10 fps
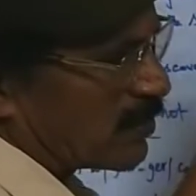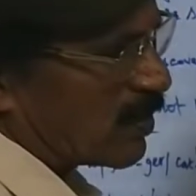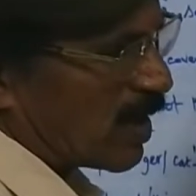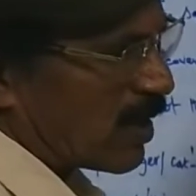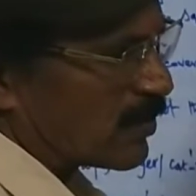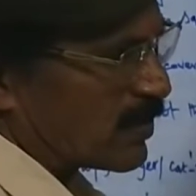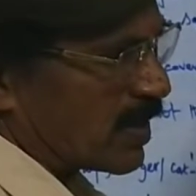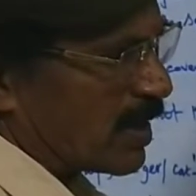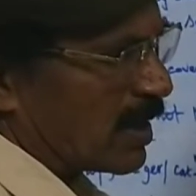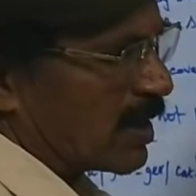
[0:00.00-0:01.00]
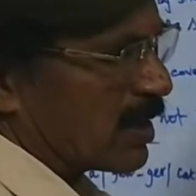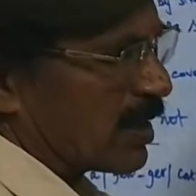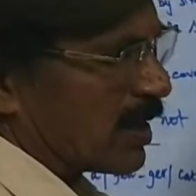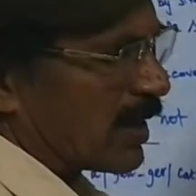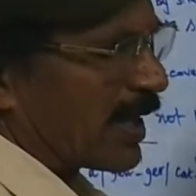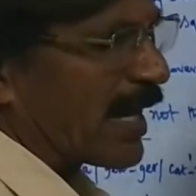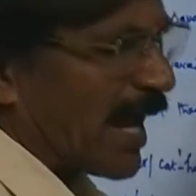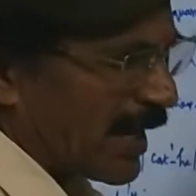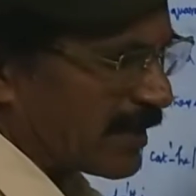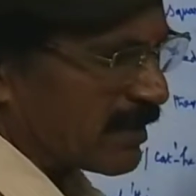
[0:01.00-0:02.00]
to cows.
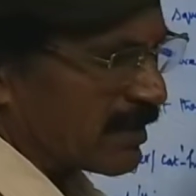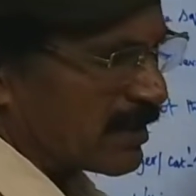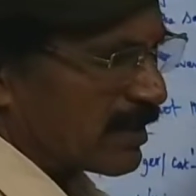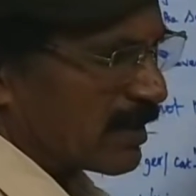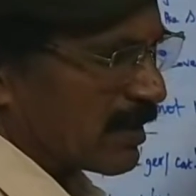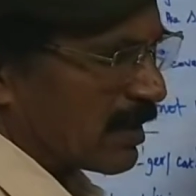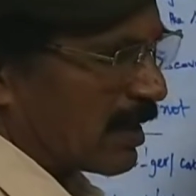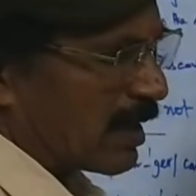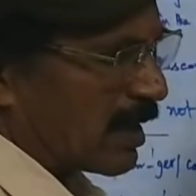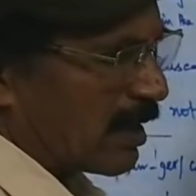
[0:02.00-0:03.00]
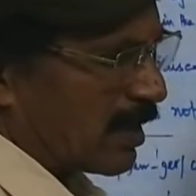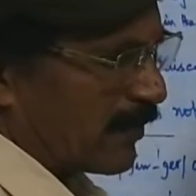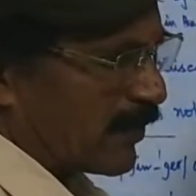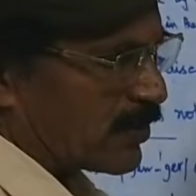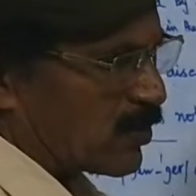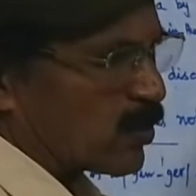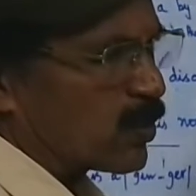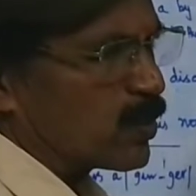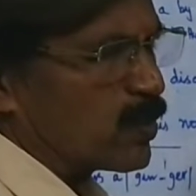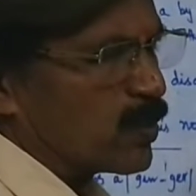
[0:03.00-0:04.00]
Canine refers
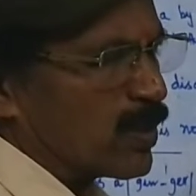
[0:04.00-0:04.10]
to